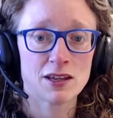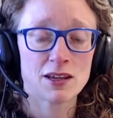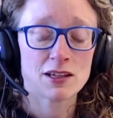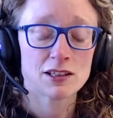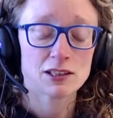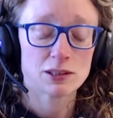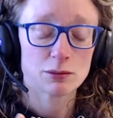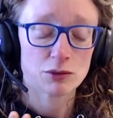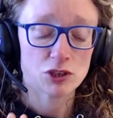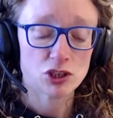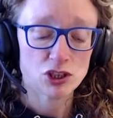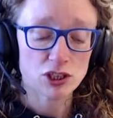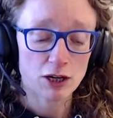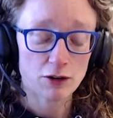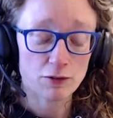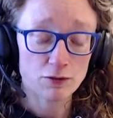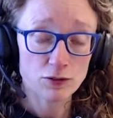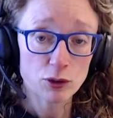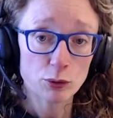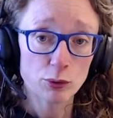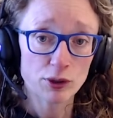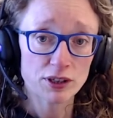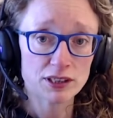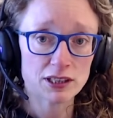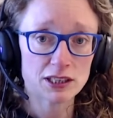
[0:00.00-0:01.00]
So I'm going to share a
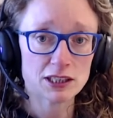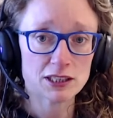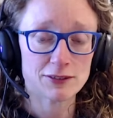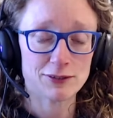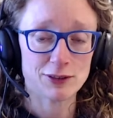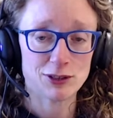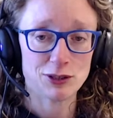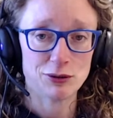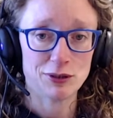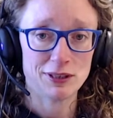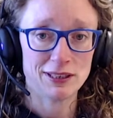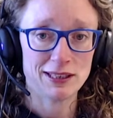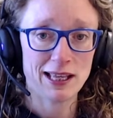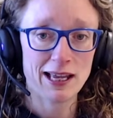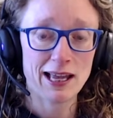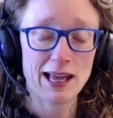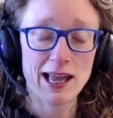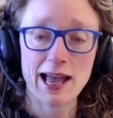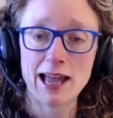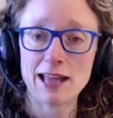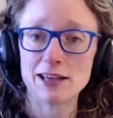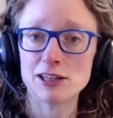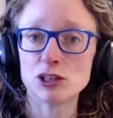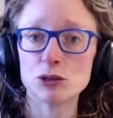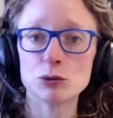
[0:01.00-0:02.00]
few ideas for doing that,
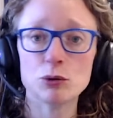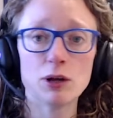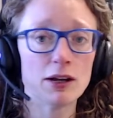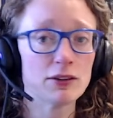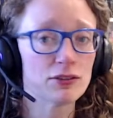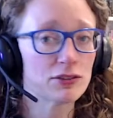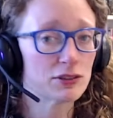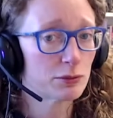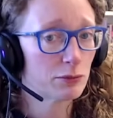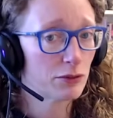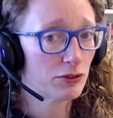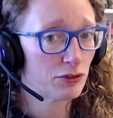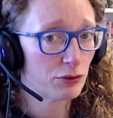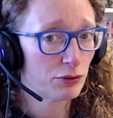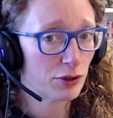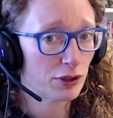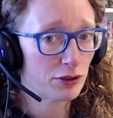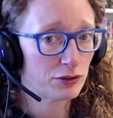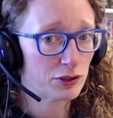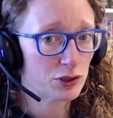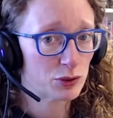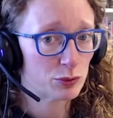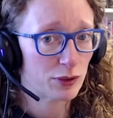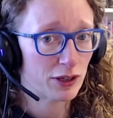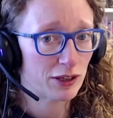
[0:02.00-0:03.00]
and you'll have some of your
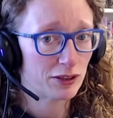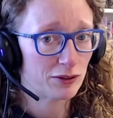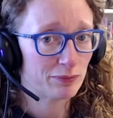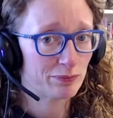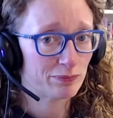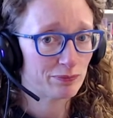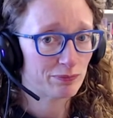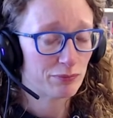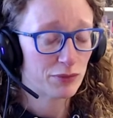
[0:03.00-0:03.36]
own as well.